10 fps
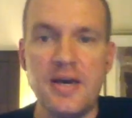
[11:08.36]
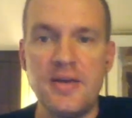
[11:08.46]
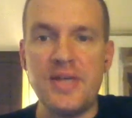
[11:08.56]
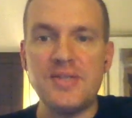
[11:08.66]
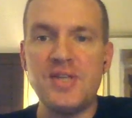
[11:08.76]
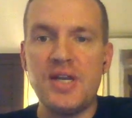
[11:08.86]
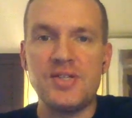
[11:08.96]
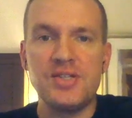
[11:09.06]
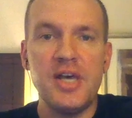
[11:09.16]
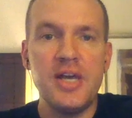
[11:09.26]
and that's not a
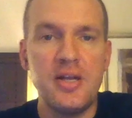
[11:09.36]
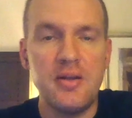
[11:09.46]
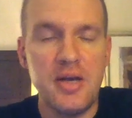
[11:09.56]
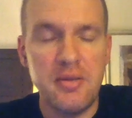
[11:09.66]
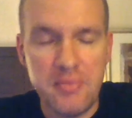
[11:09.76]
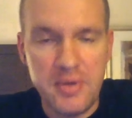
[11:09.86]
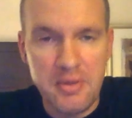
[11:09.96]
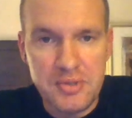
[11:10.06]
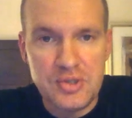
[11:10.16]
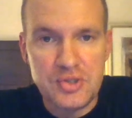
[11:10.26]
slight on
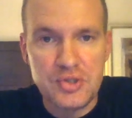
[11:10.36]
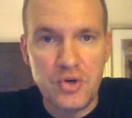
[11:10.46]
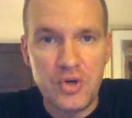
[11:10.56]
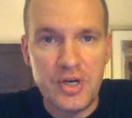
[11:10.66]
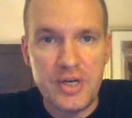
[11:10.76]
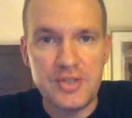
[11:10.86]
Mr. Jordan. It's